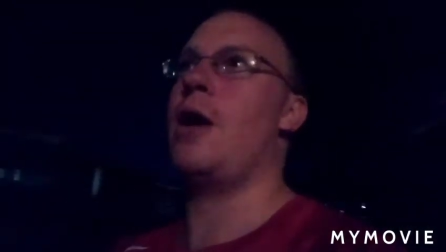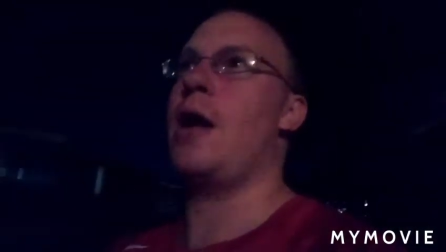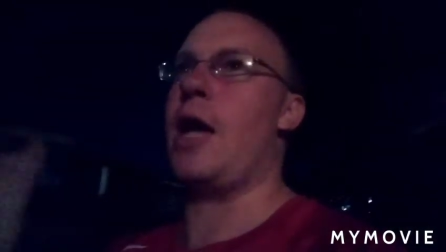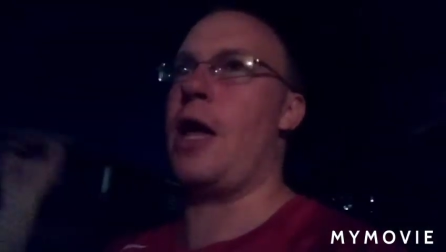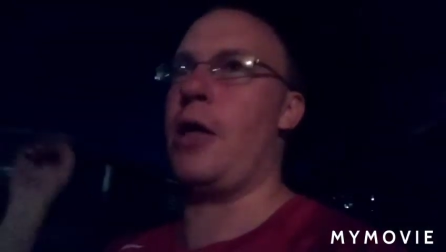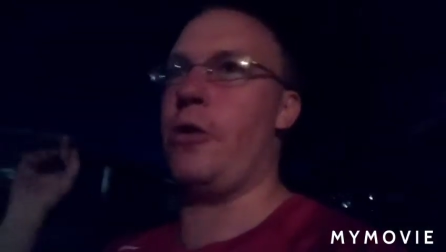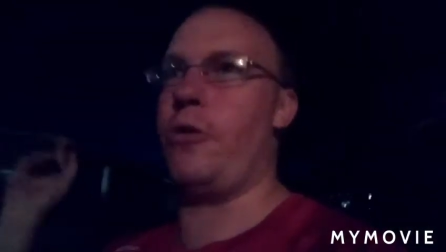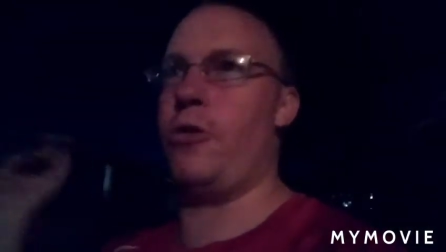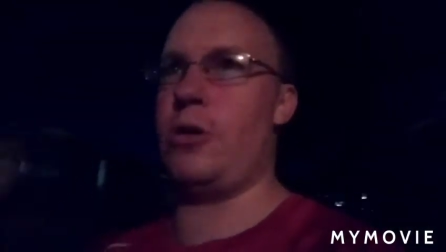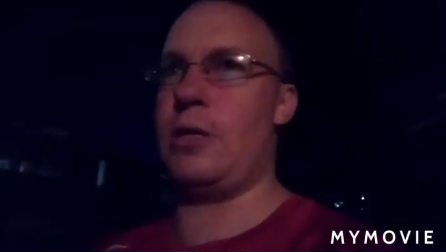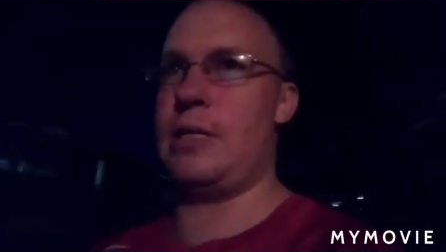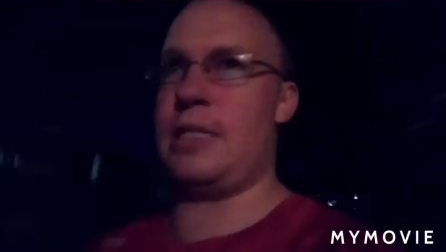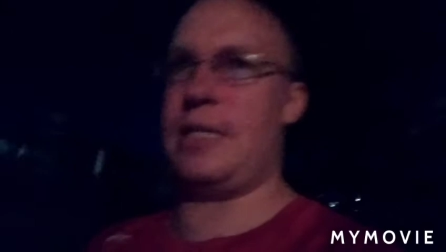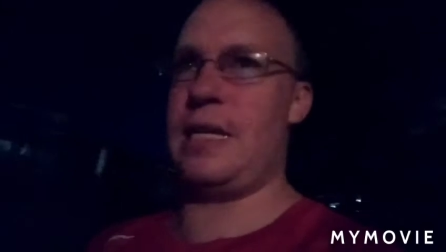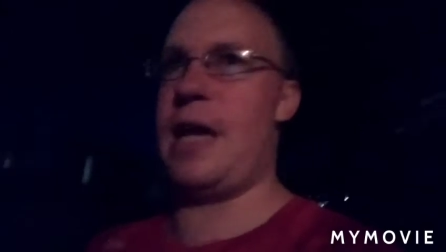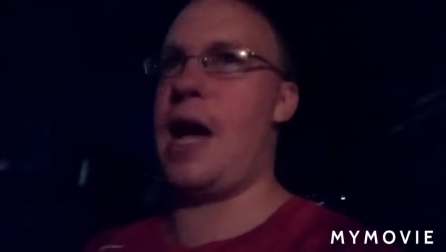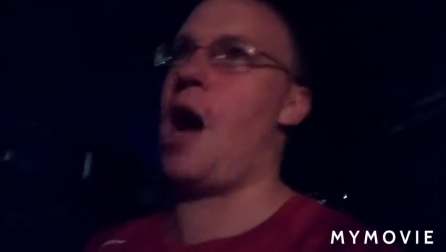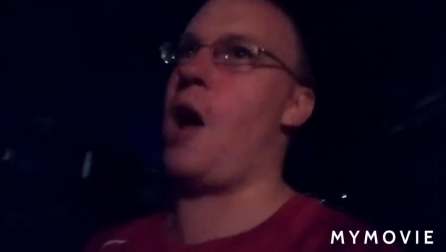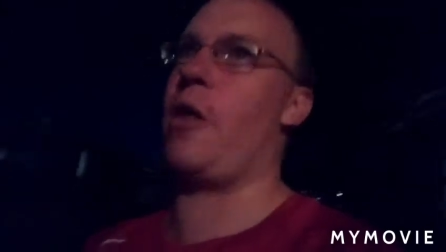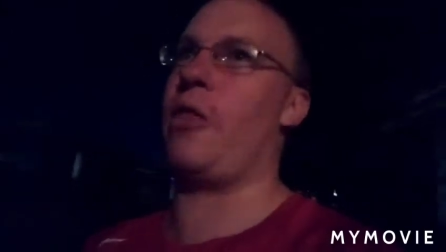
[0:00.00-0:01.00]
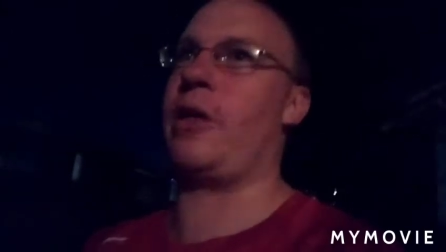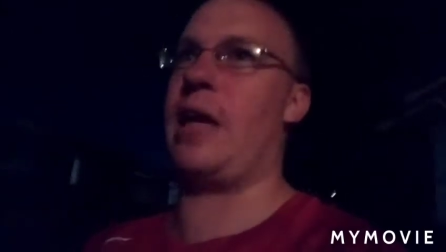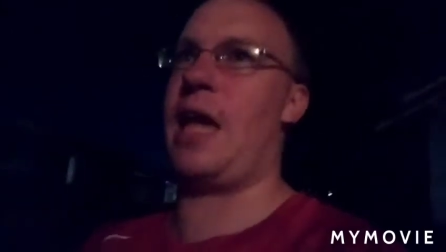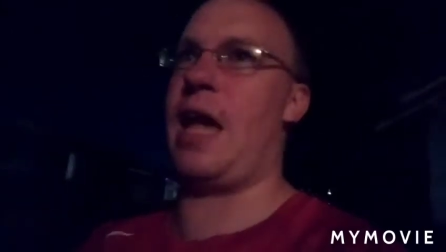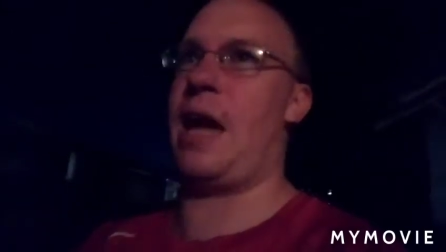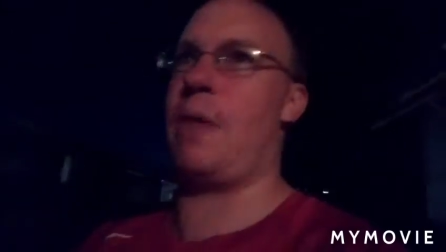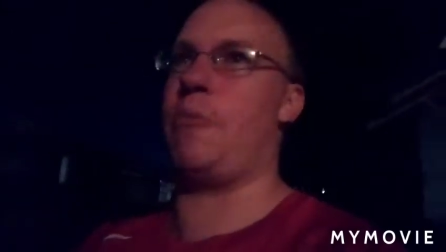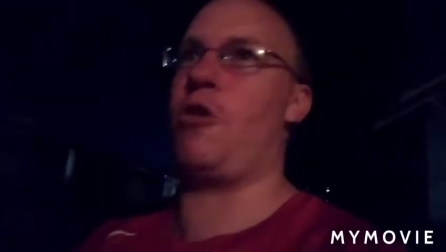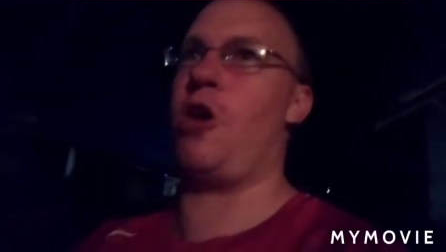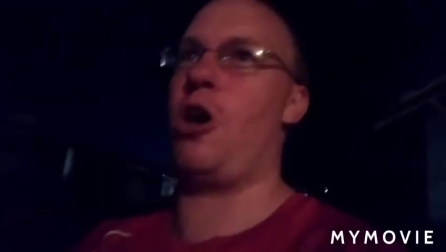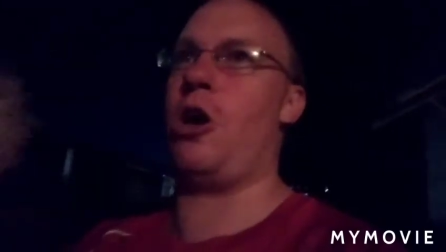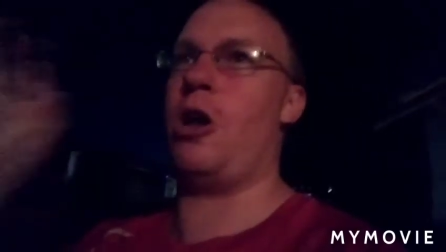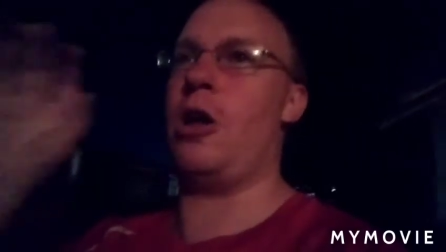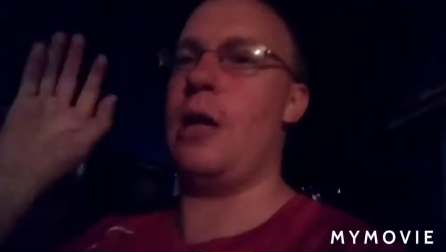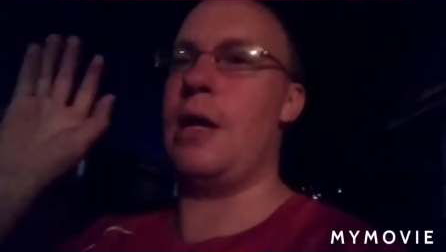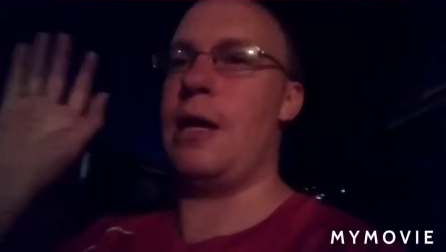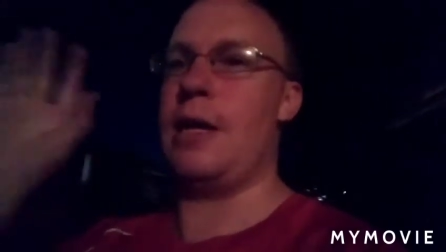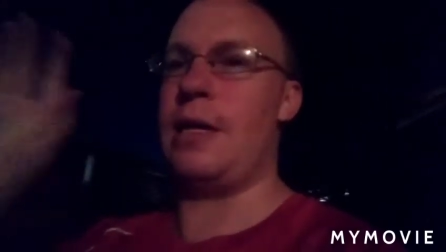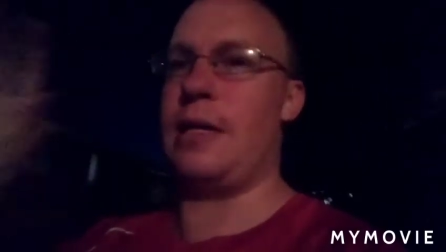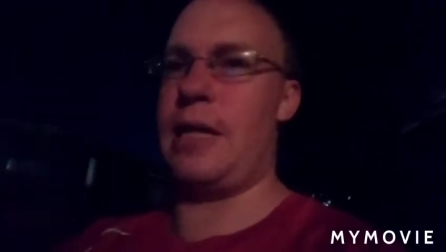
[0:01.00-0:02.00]
And you can see how the camera
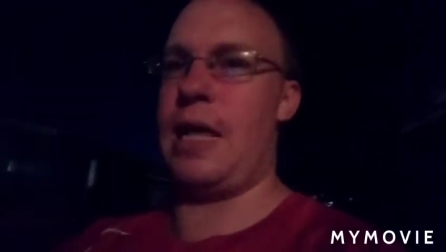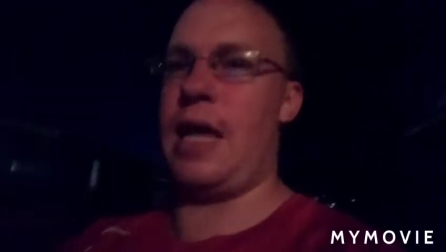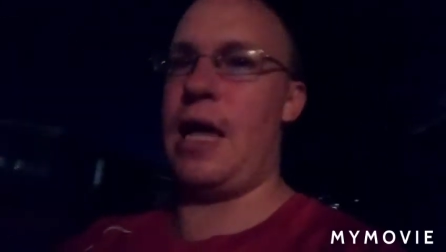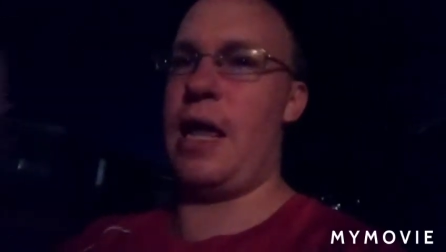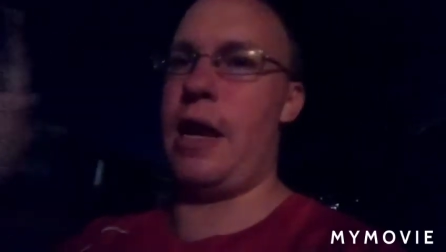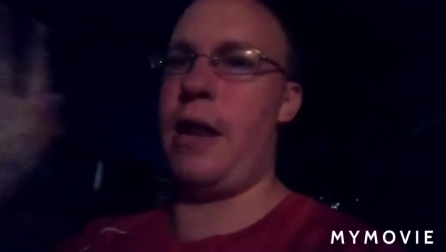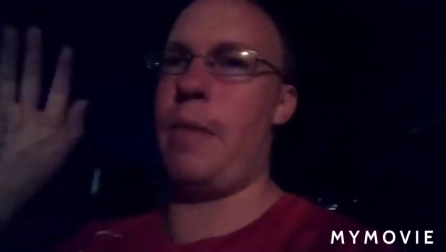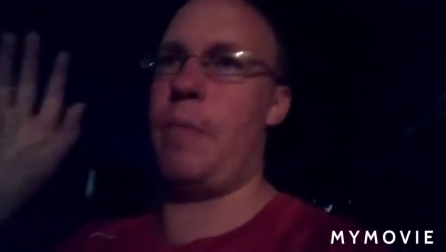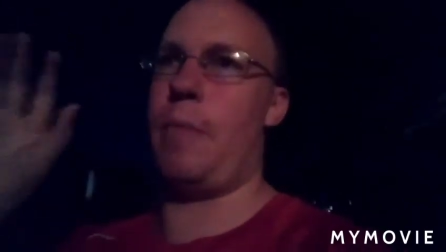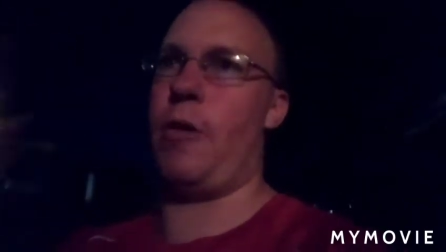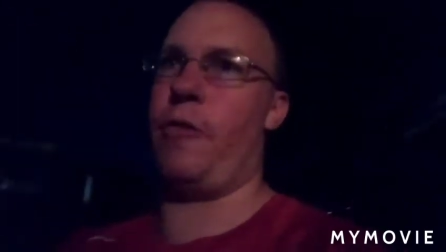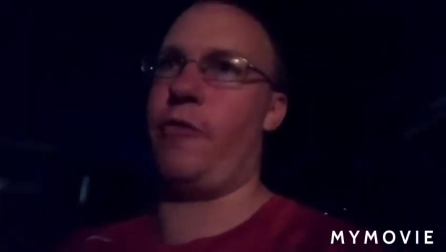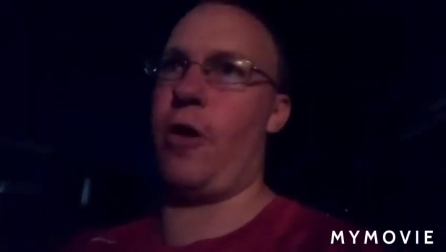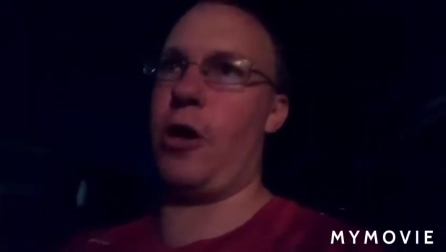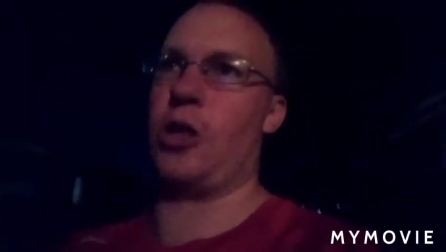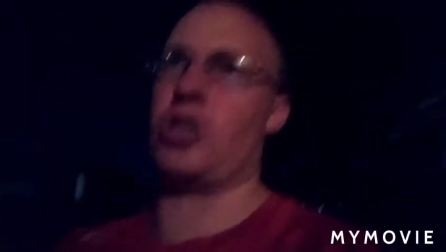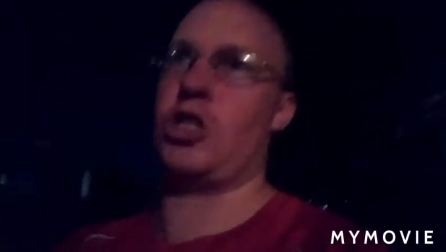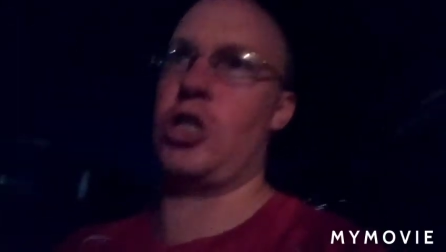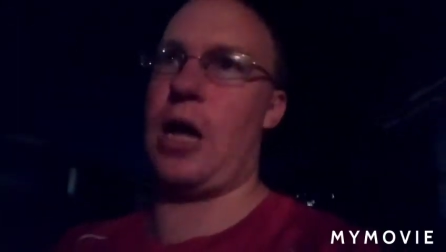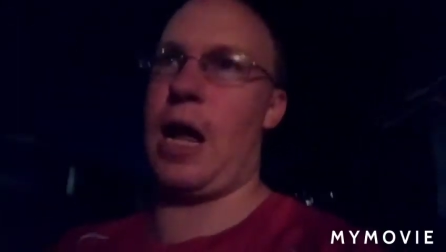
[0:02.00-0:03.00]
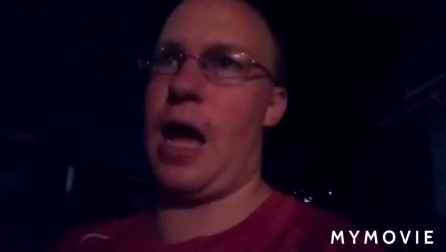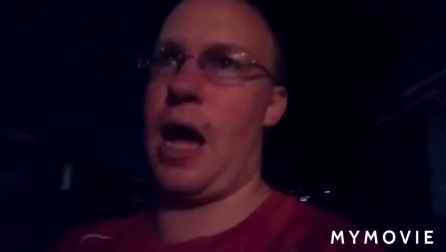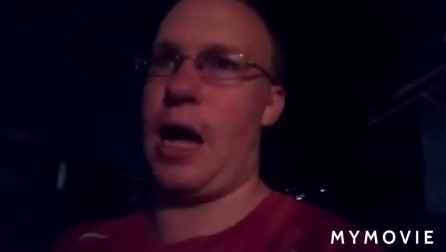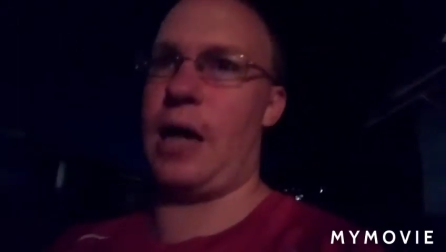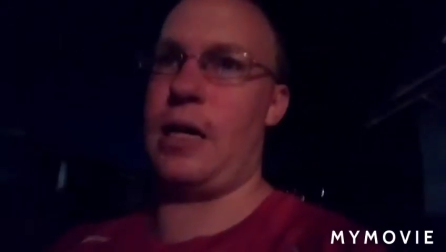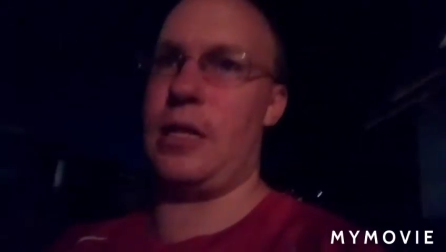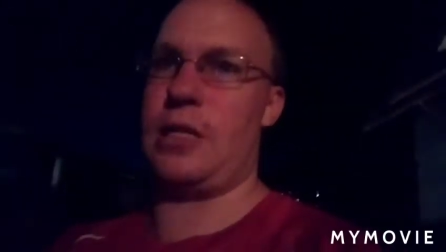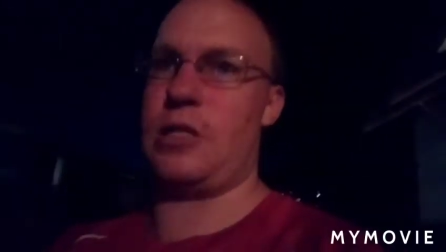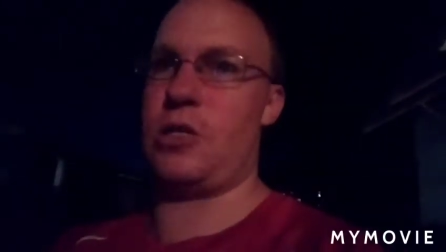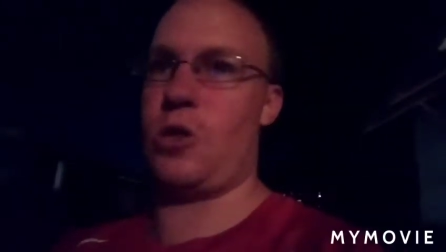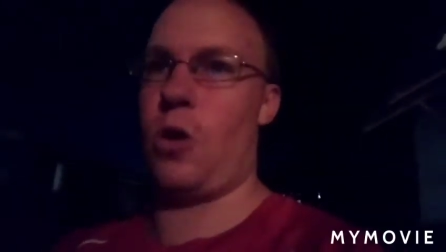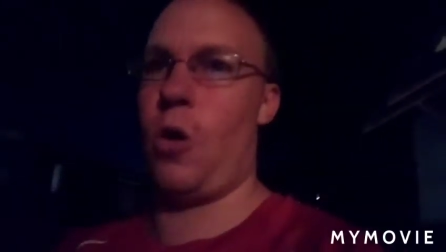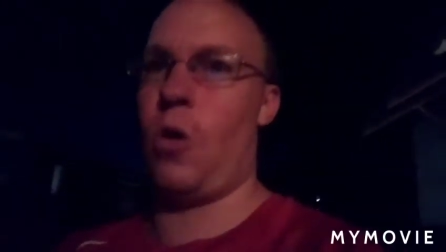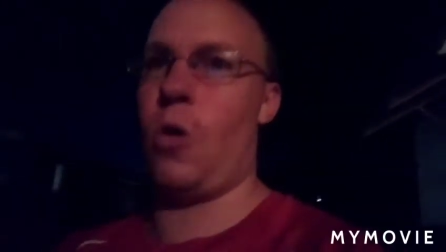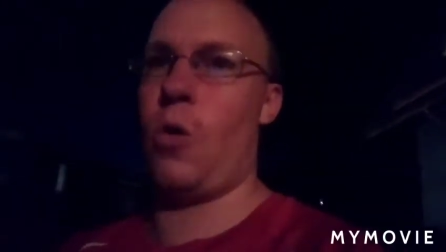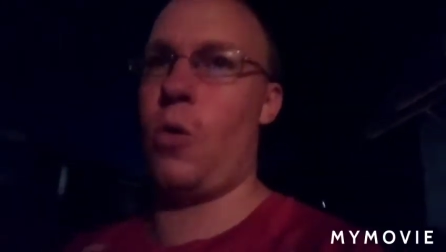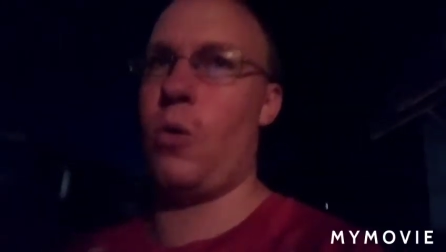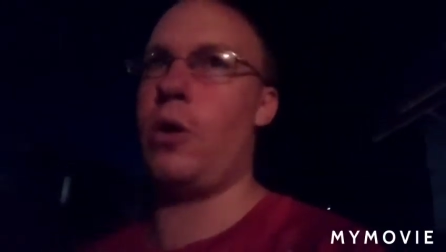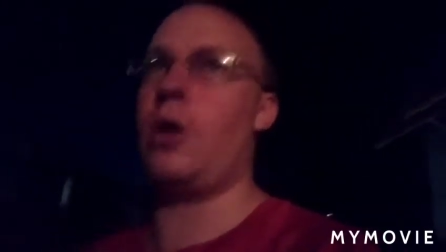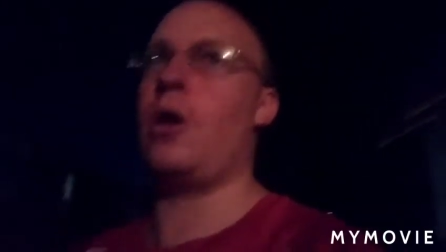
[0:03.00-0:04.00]
did malfunction on its
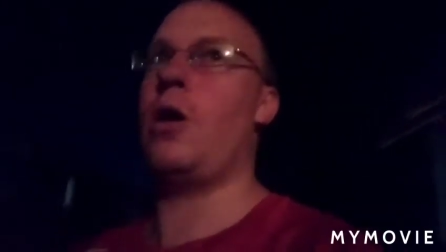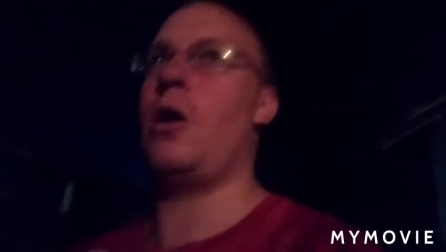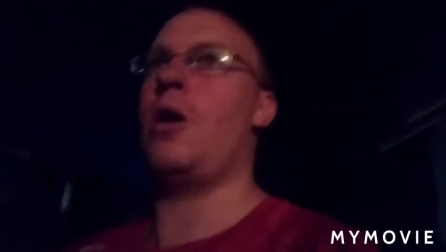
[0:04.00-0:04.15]
own.